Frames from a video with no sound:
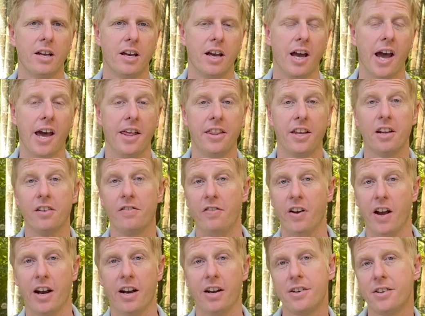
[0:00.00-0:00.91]
and the
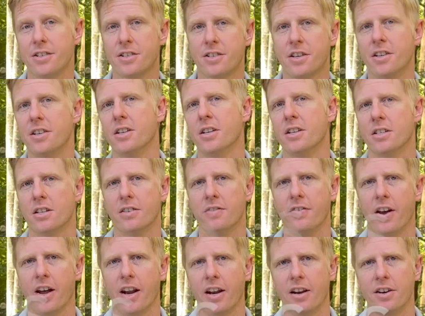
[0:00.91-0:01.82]
advantages and
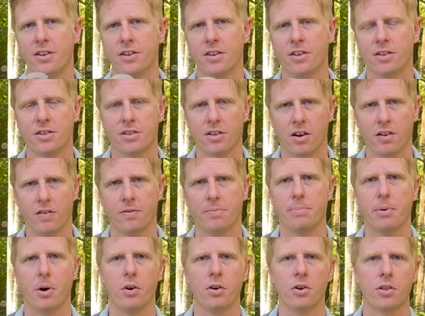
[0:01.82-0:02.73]
disadvantages of
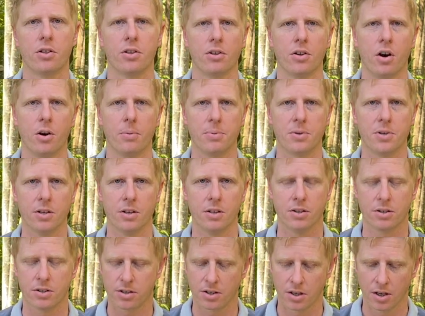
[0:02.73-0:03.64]
both
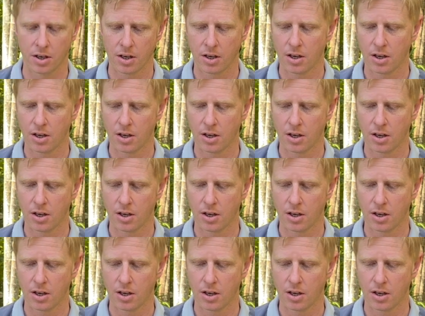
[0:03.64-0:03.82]
options.